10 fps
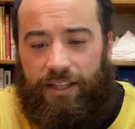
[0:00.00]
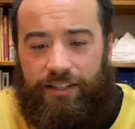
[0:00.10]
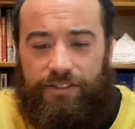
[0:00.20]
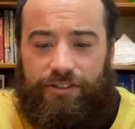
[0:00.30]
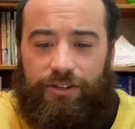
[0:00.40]

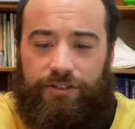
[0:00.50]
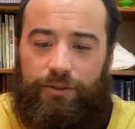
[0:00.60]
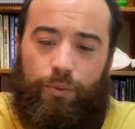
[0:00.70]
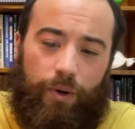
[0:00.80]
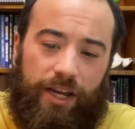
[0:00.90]
This is called
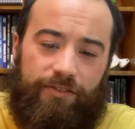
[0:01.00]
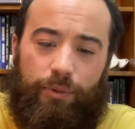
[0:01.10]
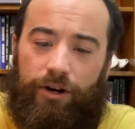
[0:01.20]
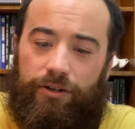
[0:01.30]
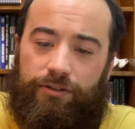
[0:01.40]
the
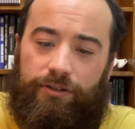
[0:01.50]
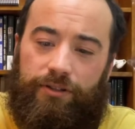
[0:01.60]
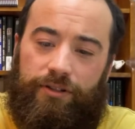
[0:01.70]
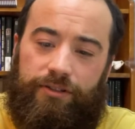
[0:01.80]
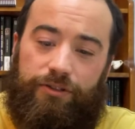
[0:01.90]

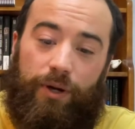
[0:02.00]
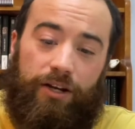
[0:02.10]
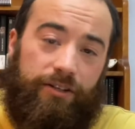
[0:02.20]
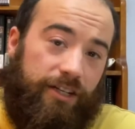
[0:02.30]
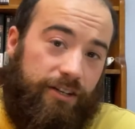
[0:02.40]
wave-particle
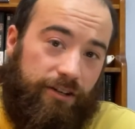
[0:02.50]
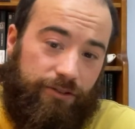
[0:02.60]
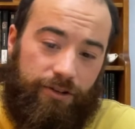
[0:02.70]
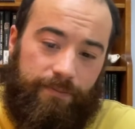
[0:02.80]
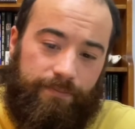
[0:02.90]
duality
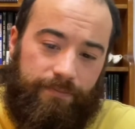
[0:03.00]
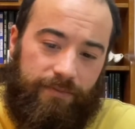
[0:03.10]
conundrum.